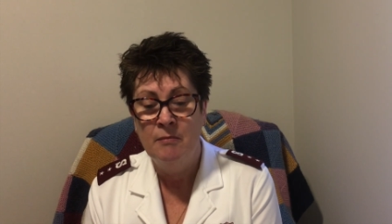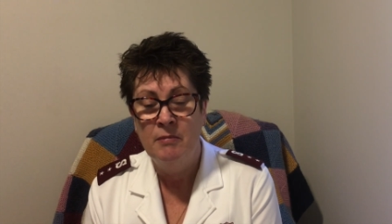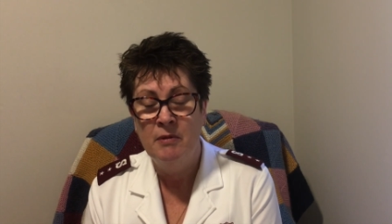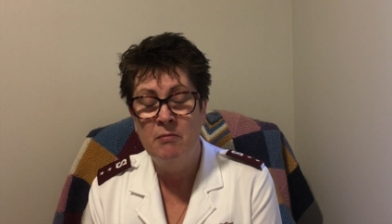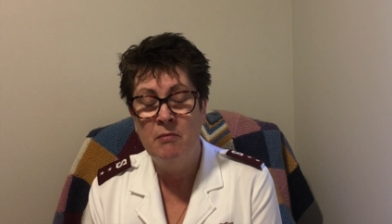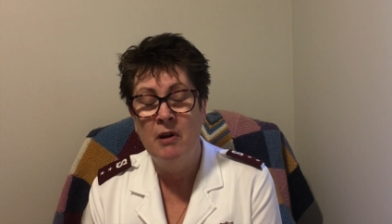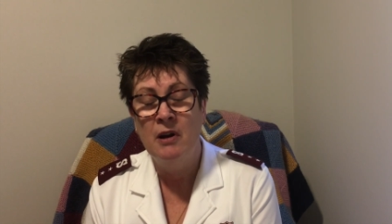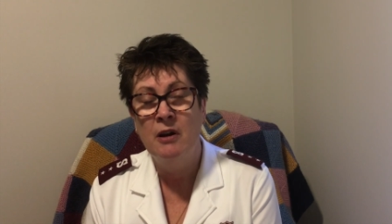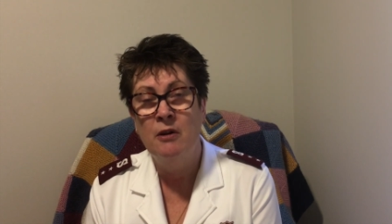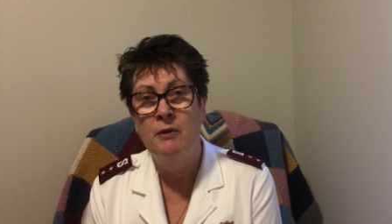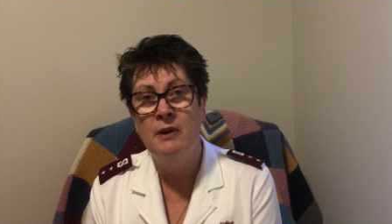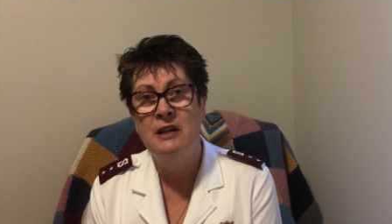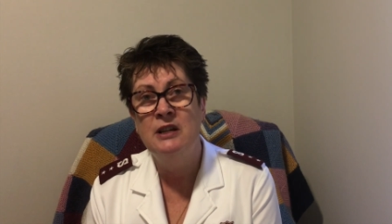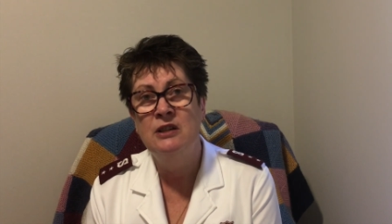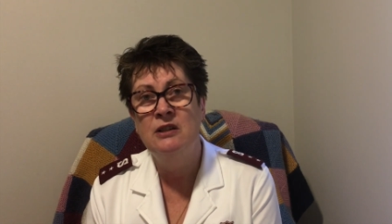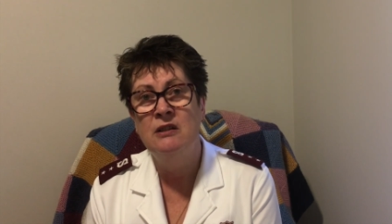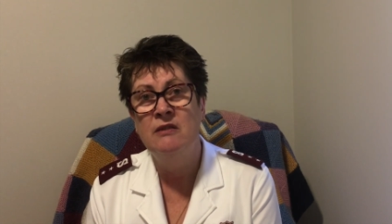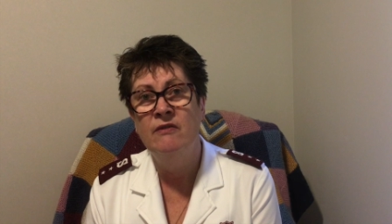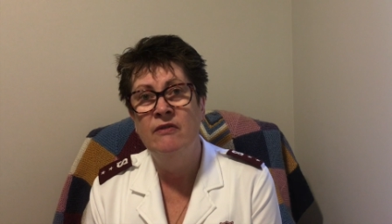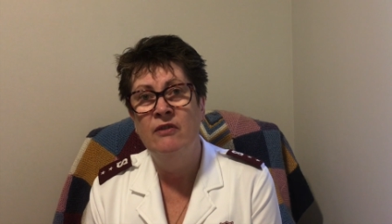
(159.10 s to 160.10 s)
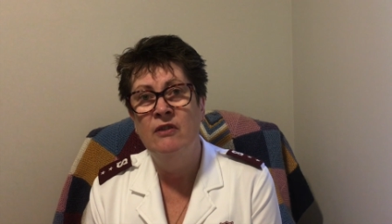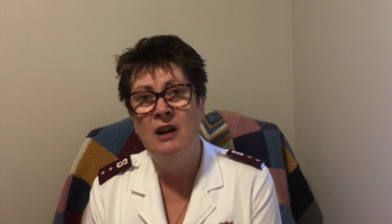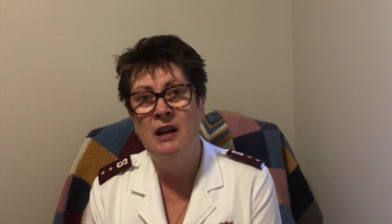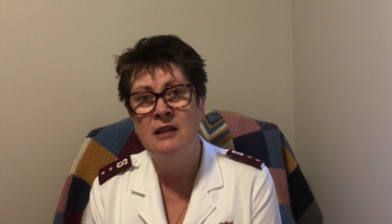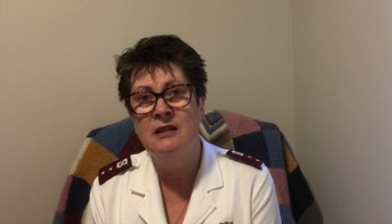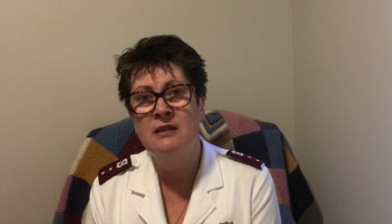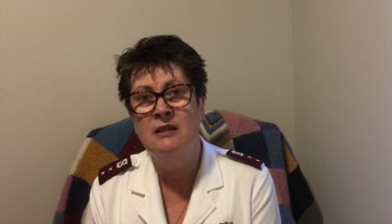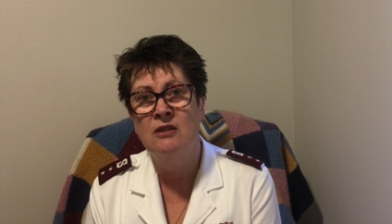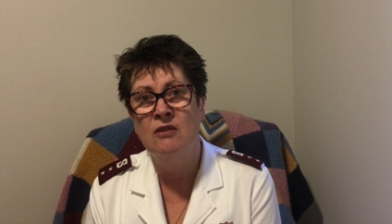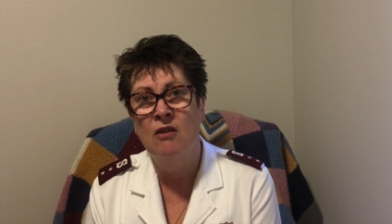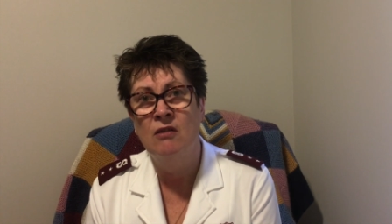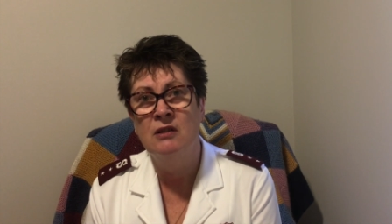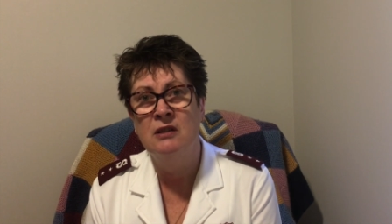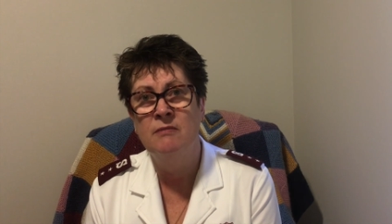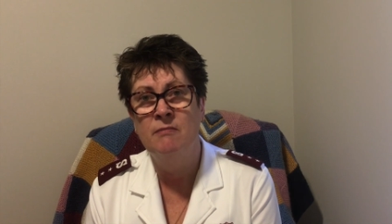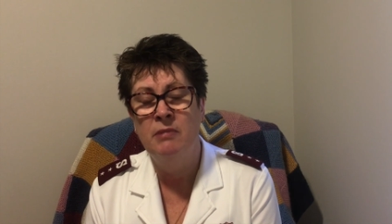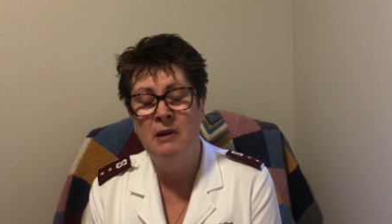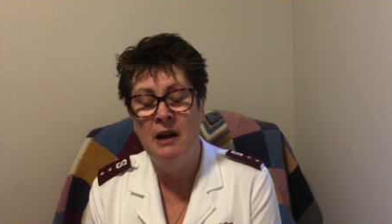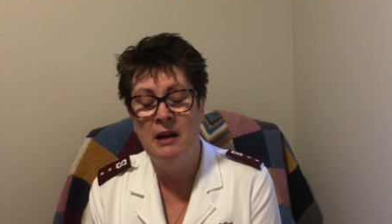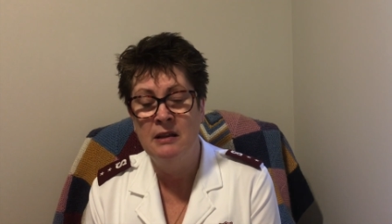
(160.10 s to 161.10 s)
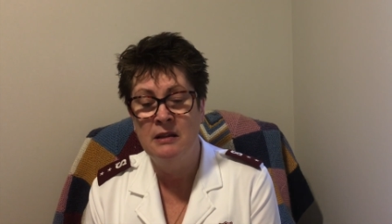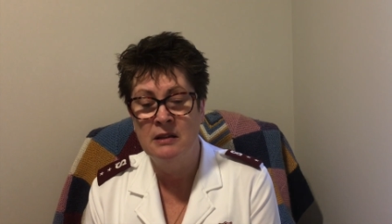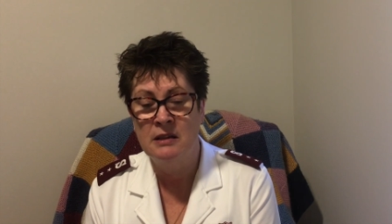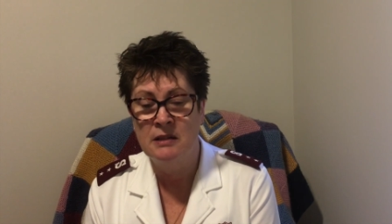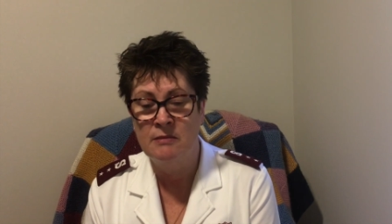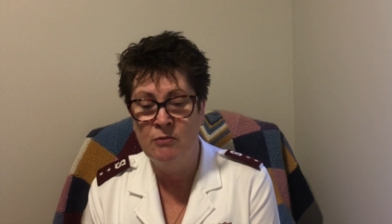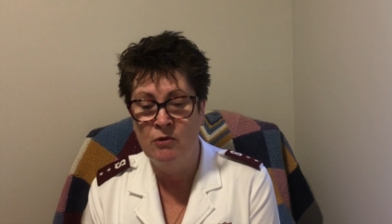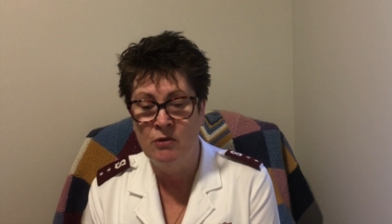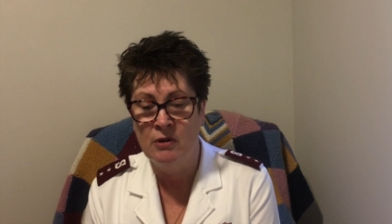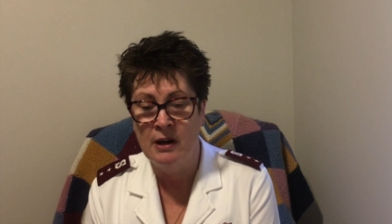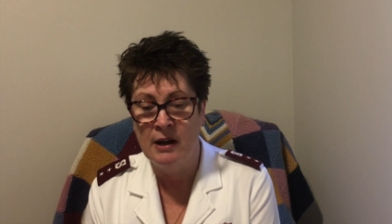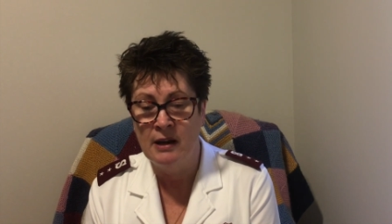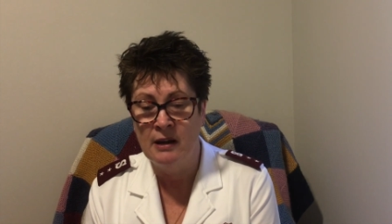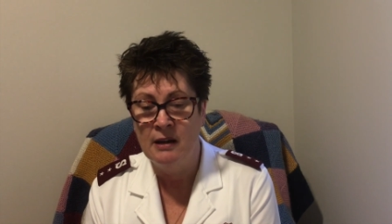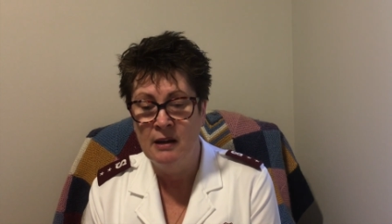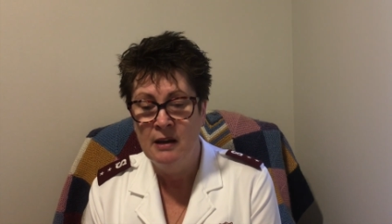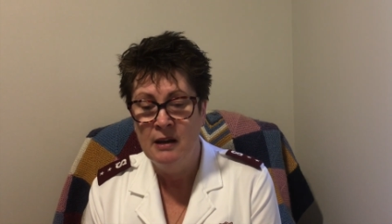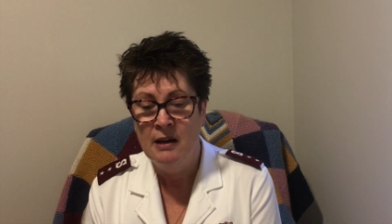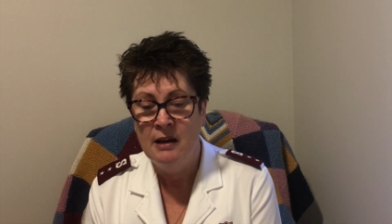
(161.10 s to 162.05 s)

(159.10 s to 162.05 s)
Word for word: But my question for us to contemplate this morning